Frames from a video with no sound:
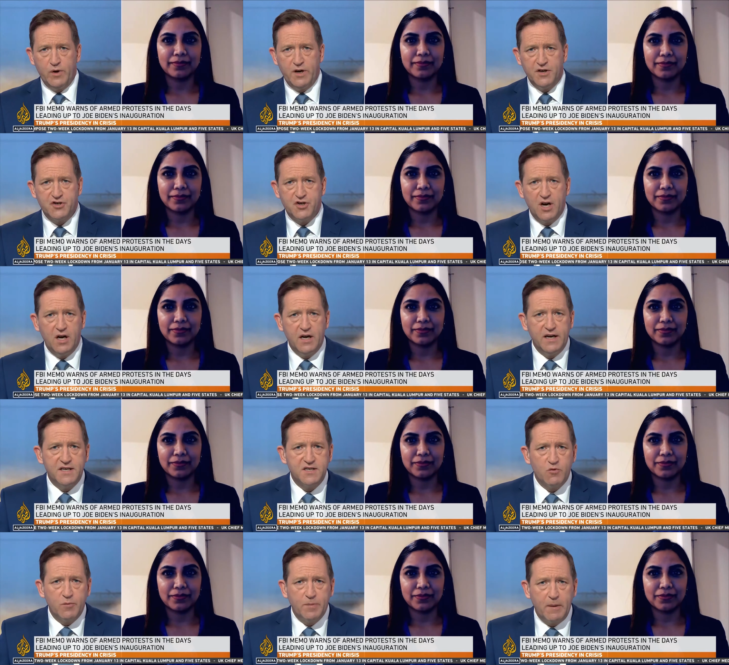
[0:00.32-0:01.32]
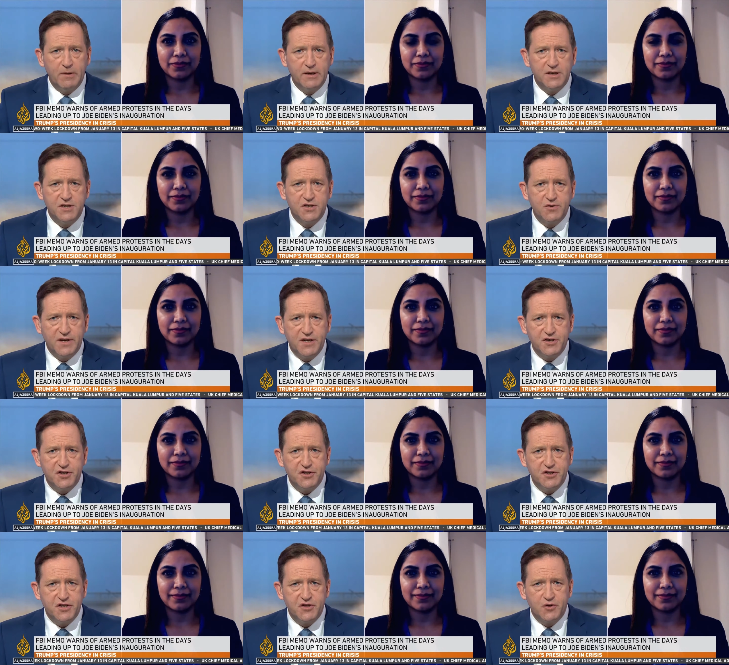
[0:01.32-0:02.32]
Speaker 1: Rina Shah is a Republican
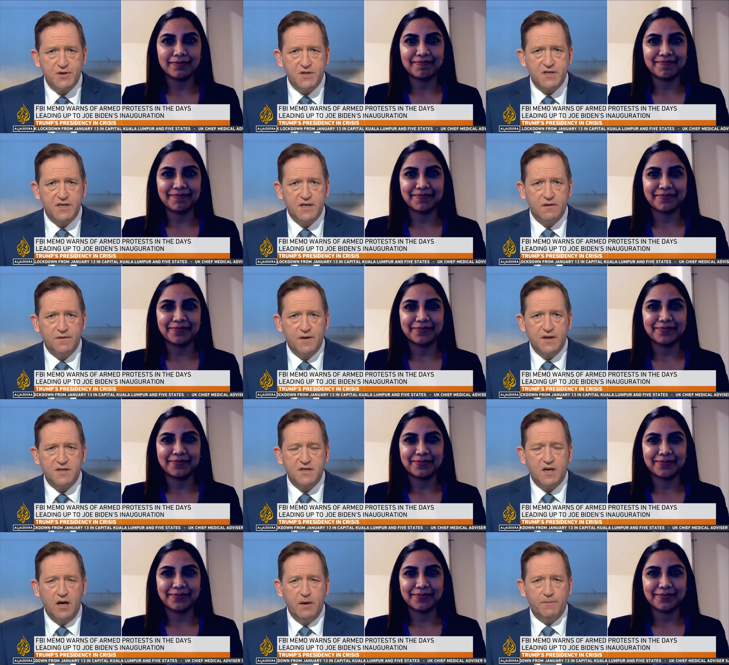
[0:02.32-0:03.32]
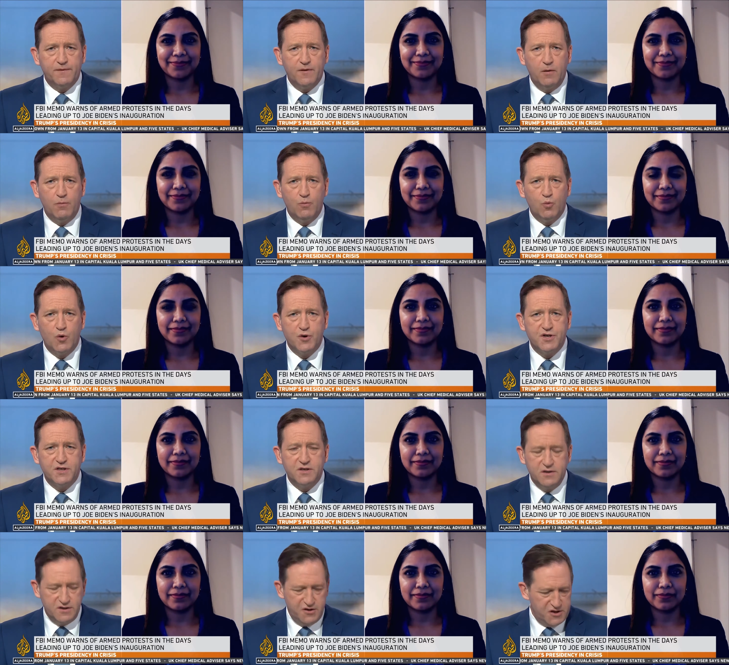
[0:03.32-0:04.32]
strategist. She joins us now via Skype from
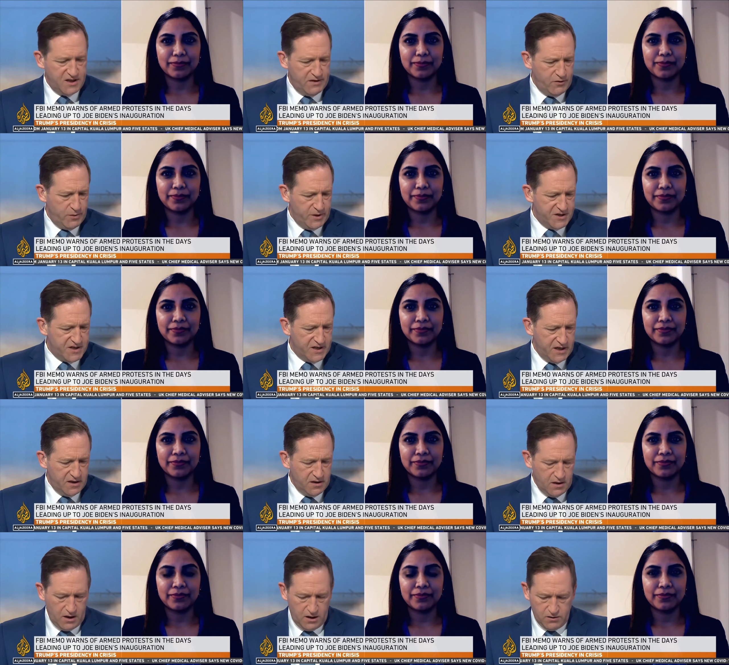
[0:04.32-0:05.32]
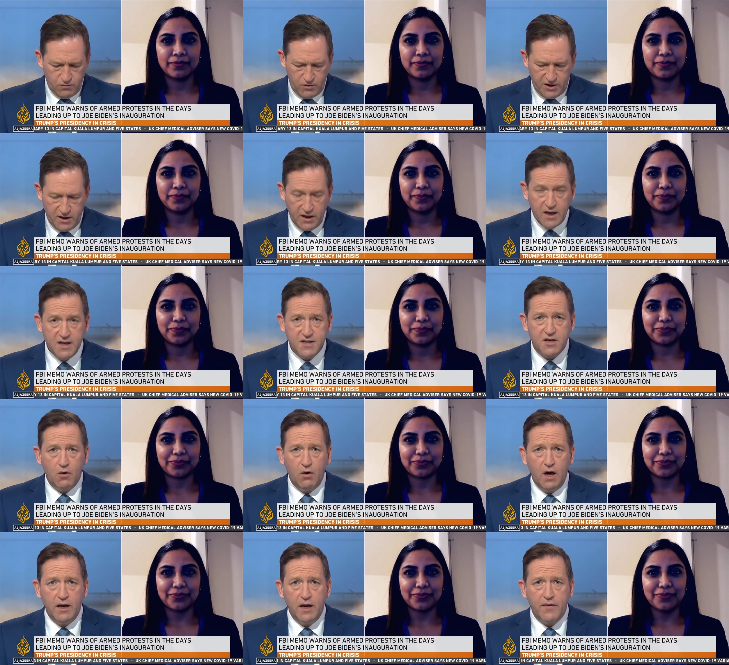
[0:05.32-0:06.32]
Washington. Good to have you with us again, uh,
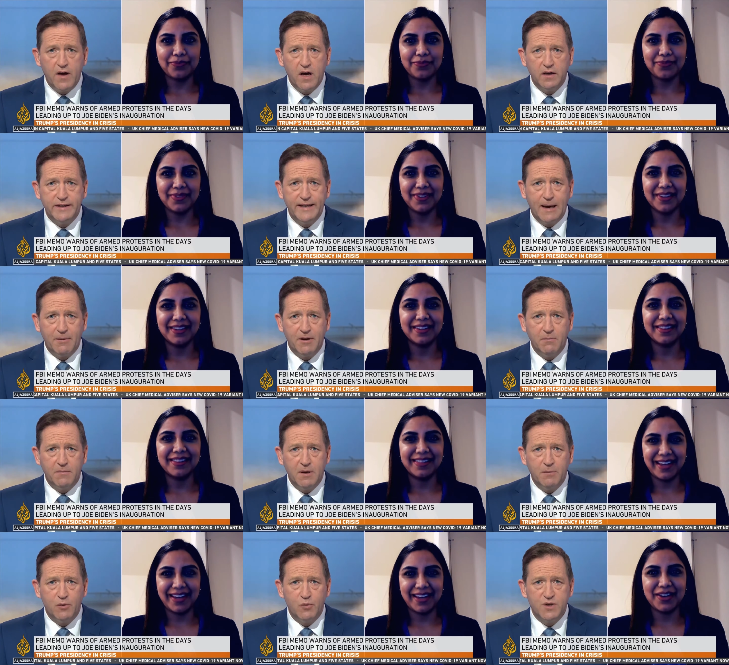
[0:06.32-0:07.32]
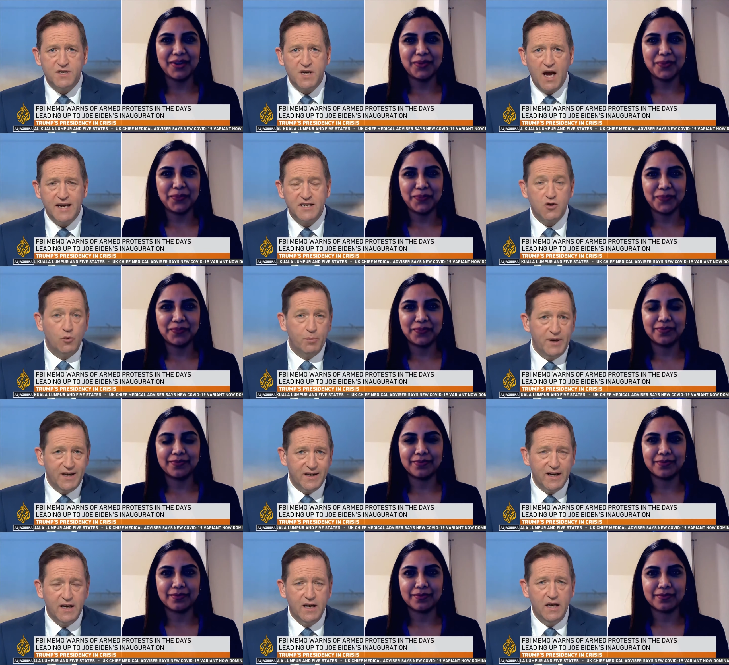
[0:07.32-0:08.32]
So, another cabinet member resigns,
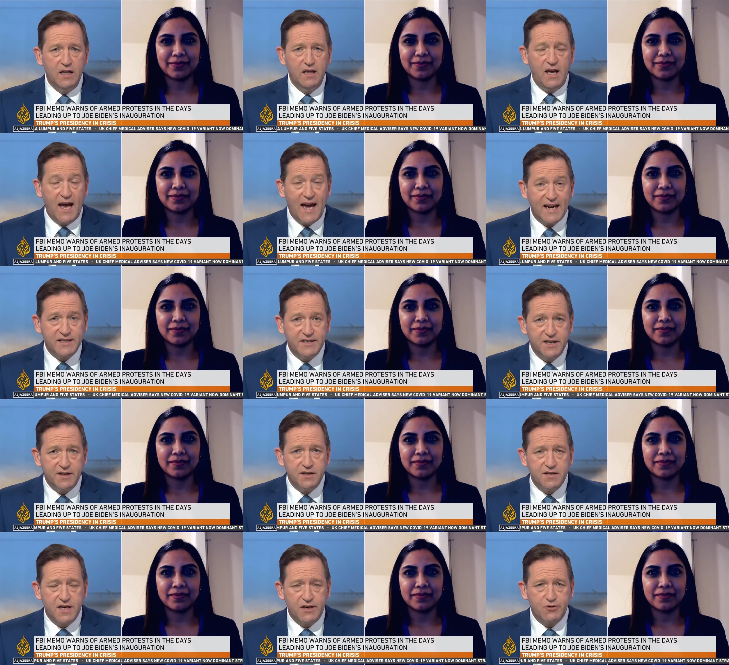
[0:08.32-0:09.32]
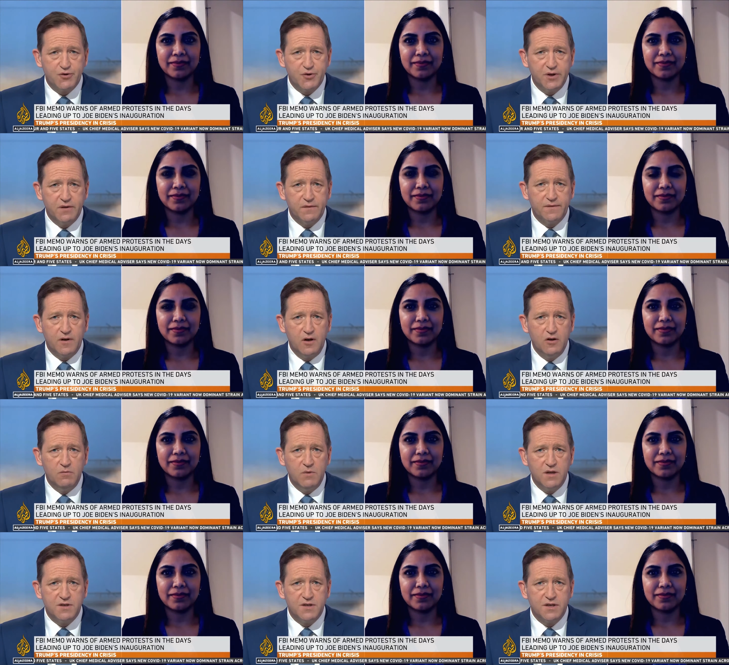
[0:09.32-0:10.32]
albeit the acting Secretary of
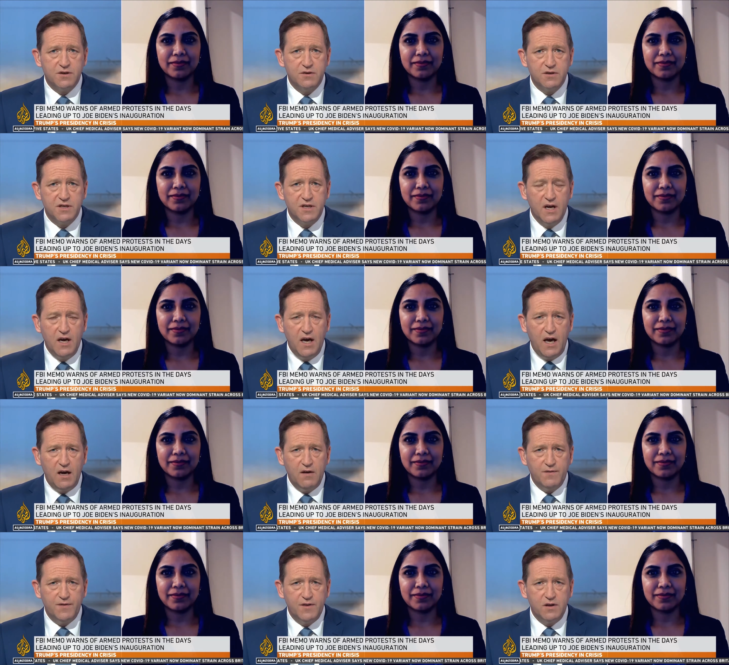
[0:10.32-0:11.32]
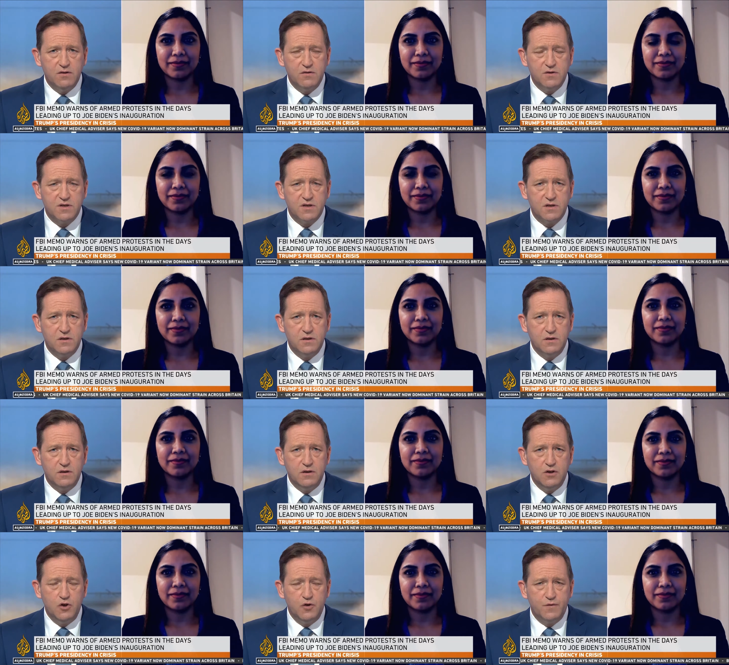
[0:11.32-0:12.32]
Homeland Security. Have those
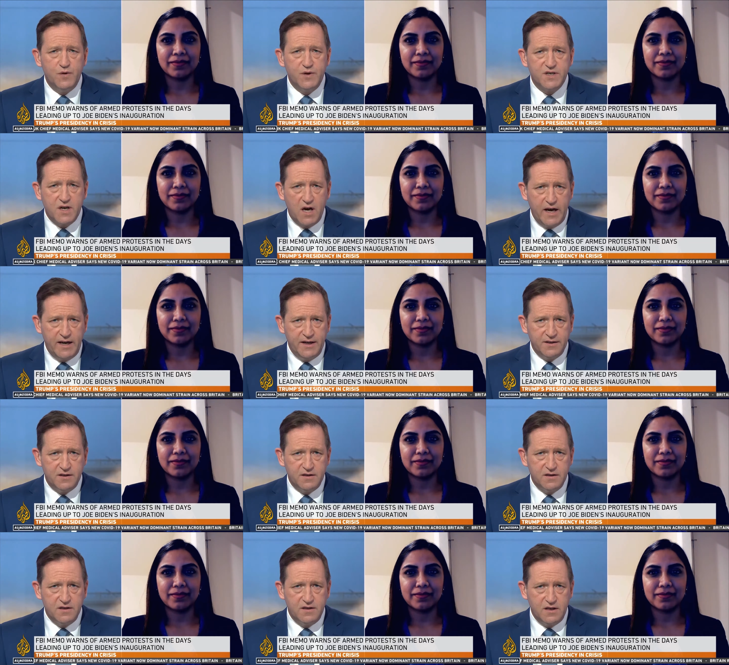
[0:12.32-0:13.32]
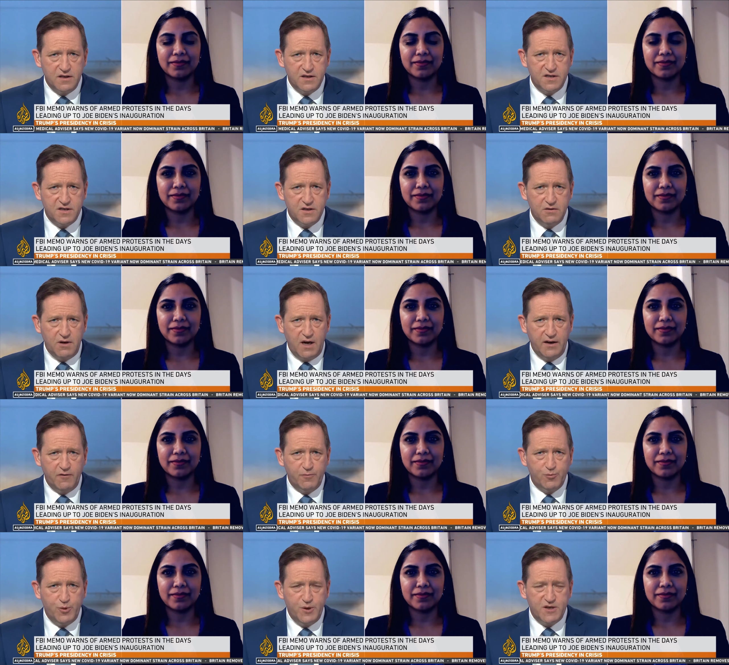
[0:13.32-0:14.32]
who've resigned done so out
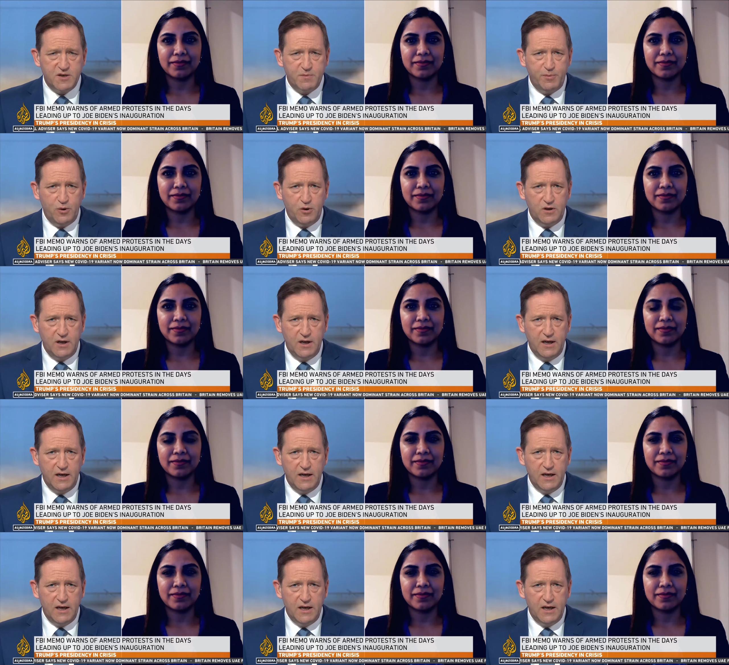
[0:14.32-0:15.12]
of principle